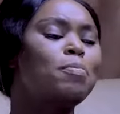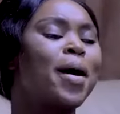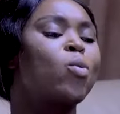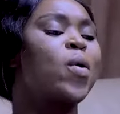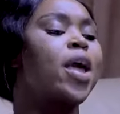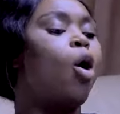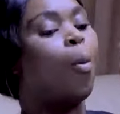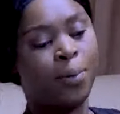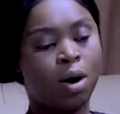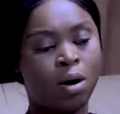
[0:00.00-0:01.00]
am on my
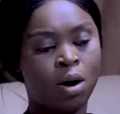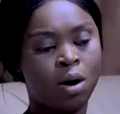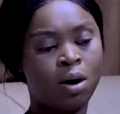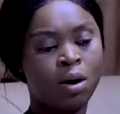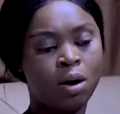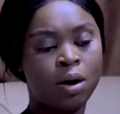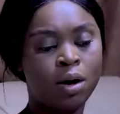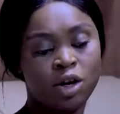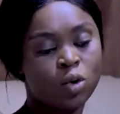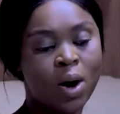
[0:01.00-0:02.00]
way up.
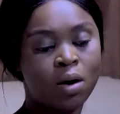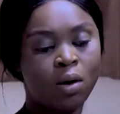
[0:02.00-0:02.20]
You